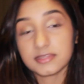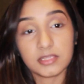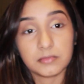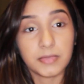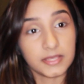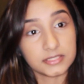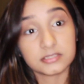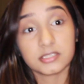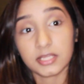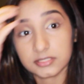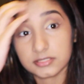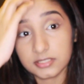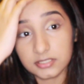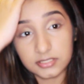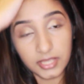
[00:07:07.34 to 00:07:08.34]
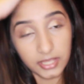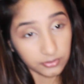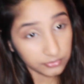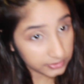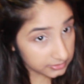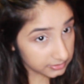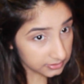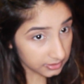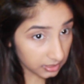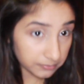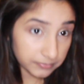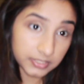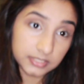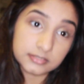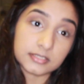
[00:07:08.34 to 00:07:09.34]
the best, like till now it's still
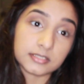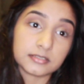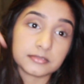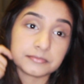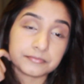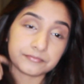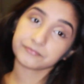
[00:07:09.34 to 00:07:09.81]
amazing.